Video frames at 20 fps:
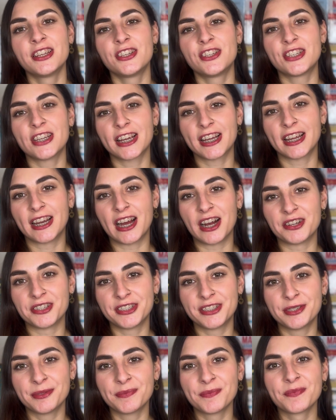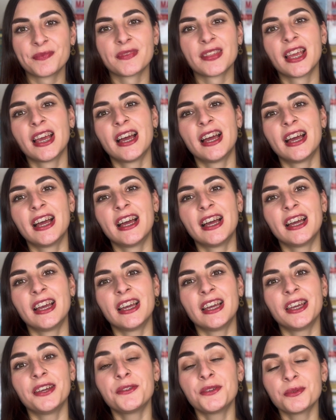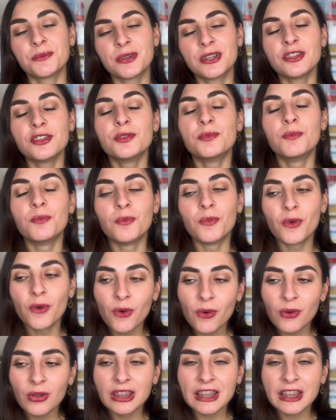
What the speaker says: check it out. If you want more